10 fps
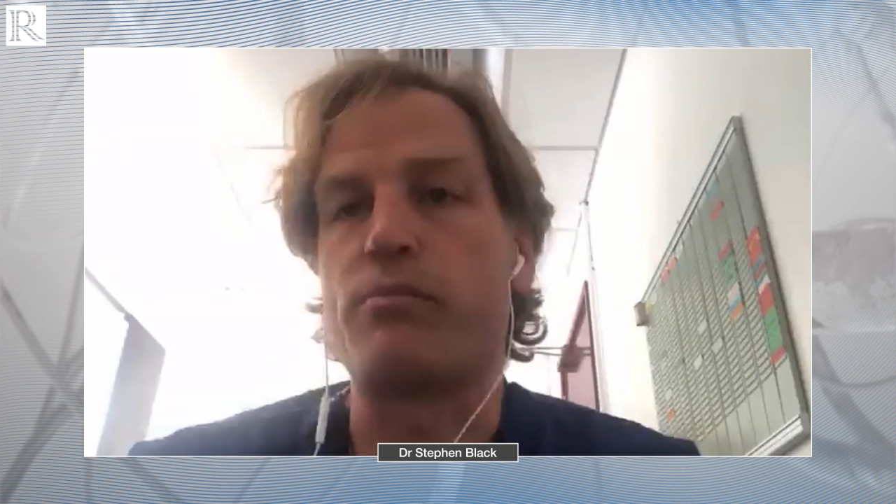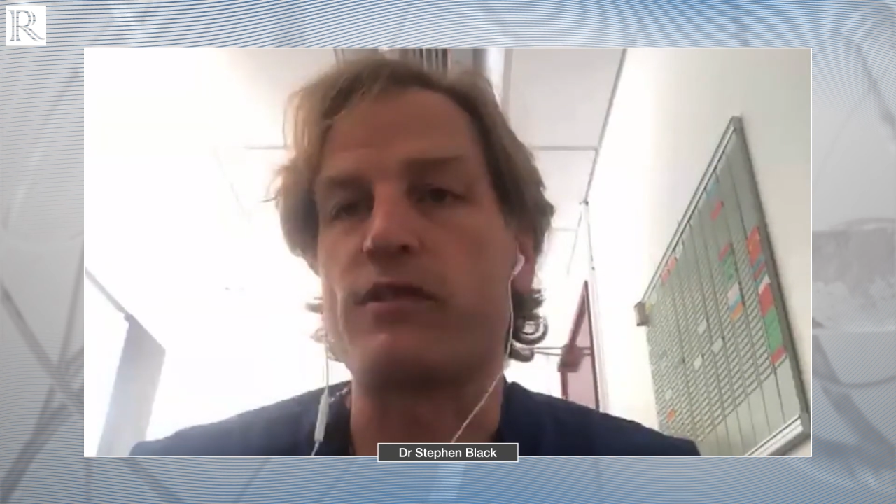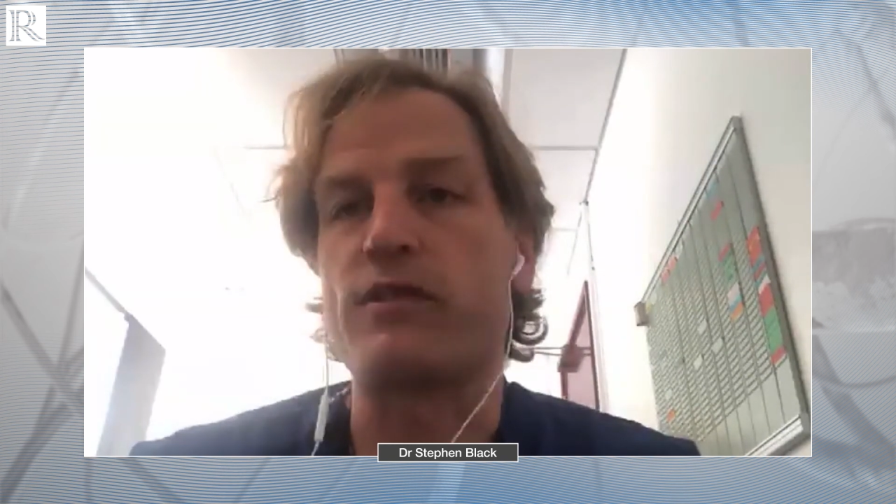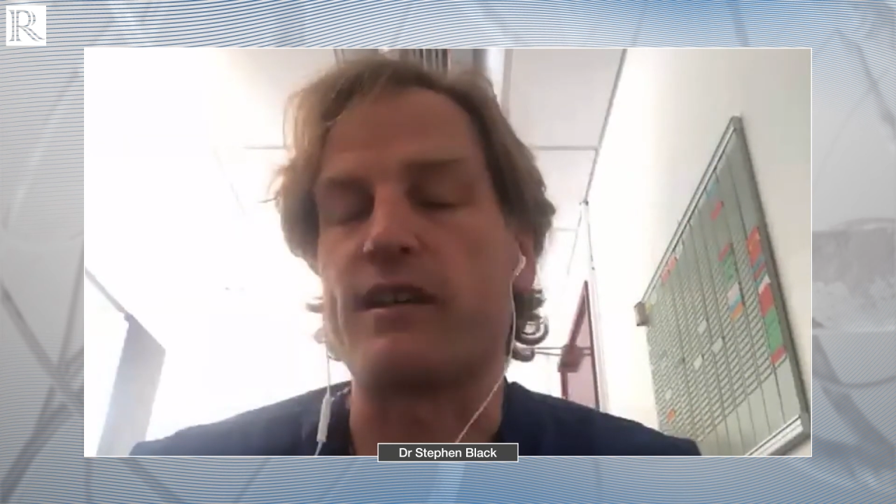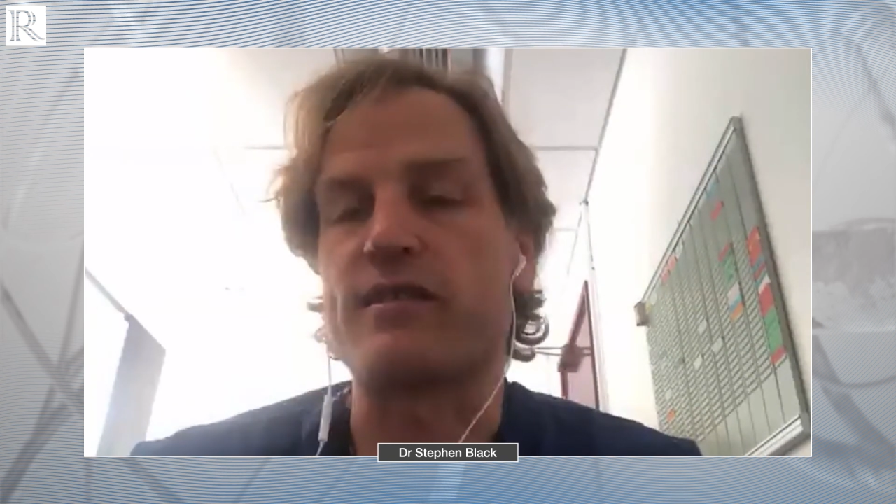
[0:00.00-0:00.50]

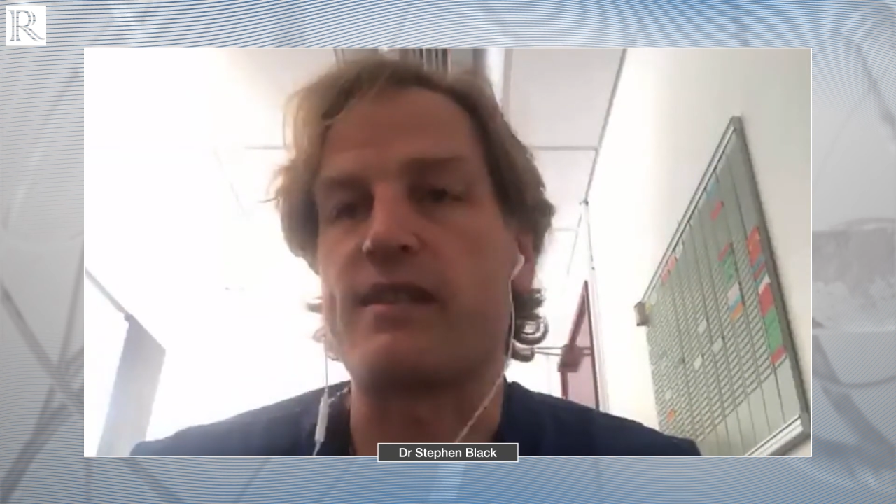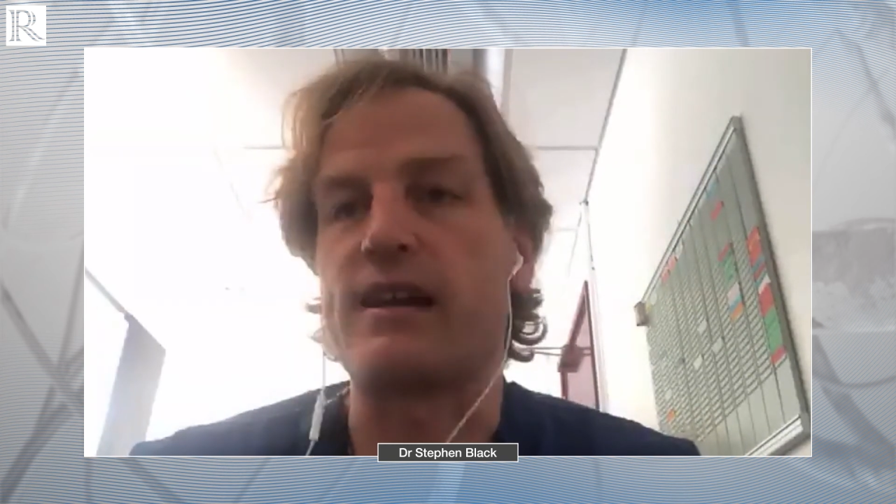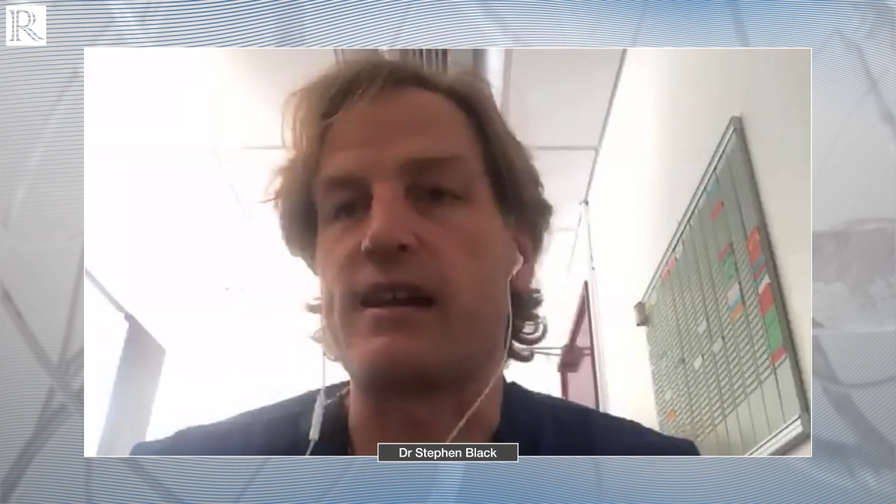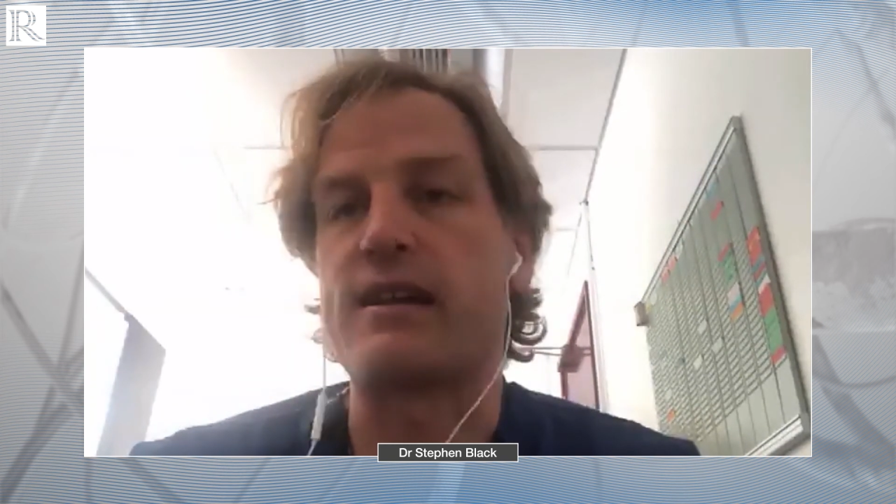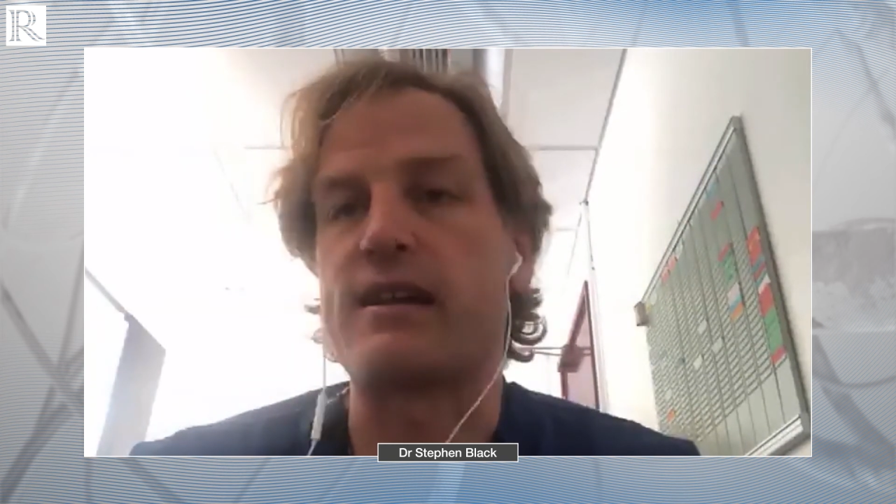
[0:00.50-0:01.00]
DVT and
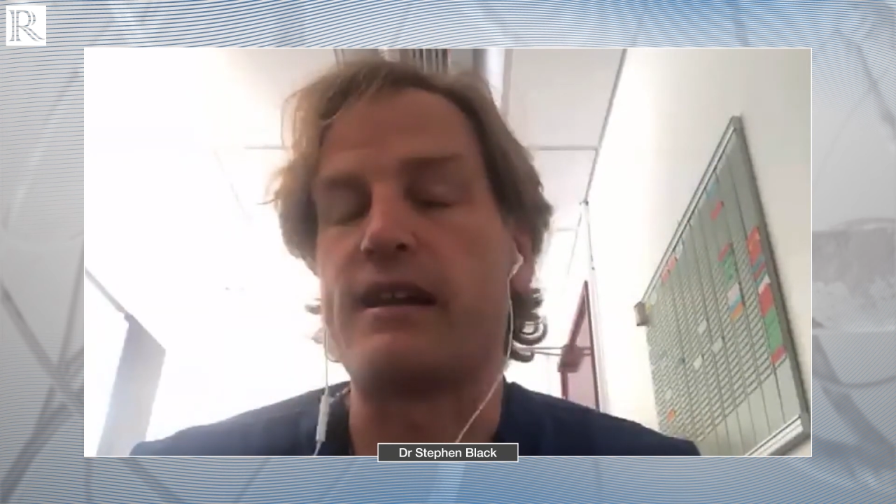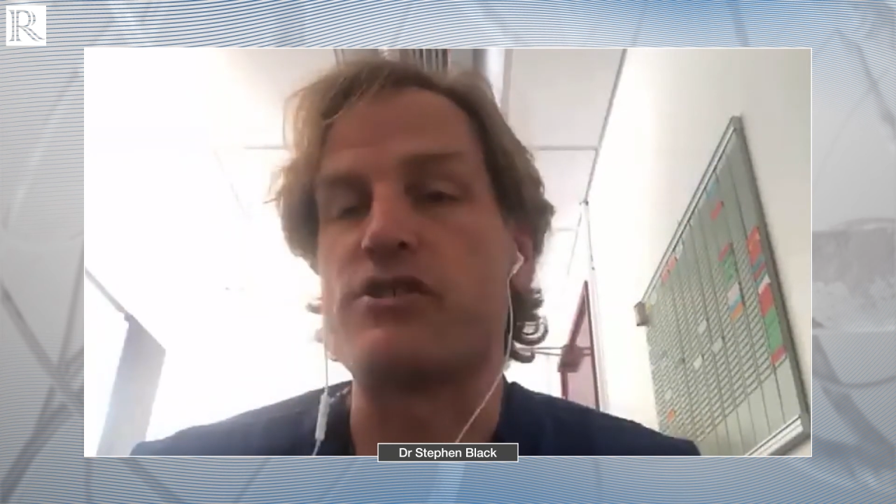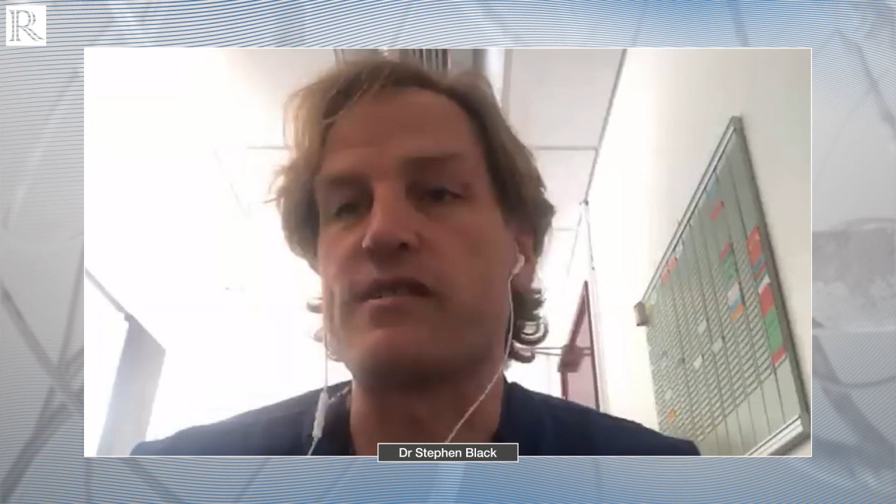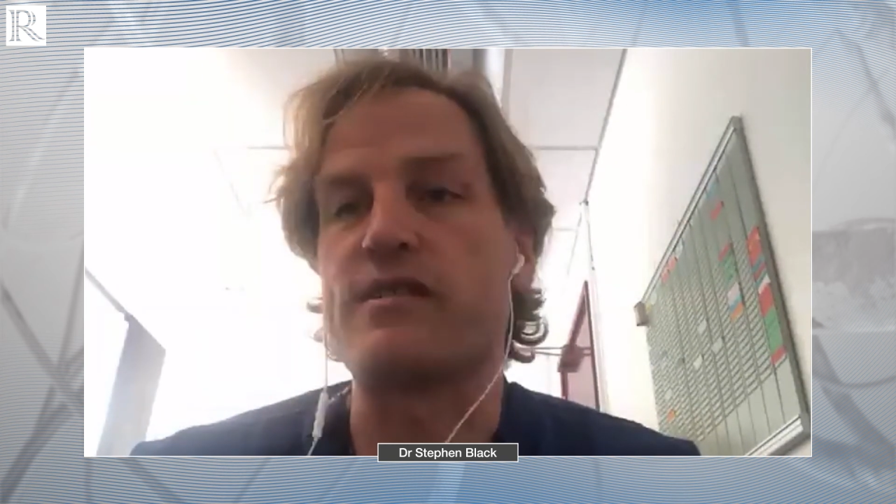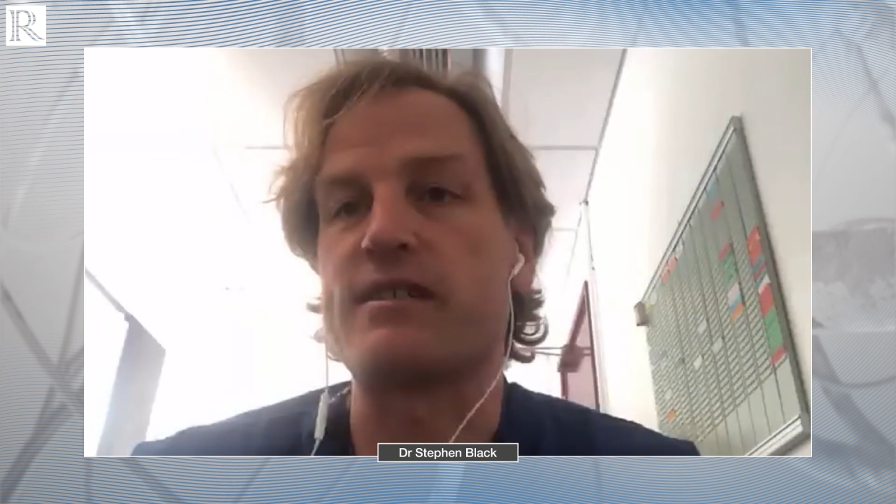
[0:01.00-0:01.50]
post thrombotics,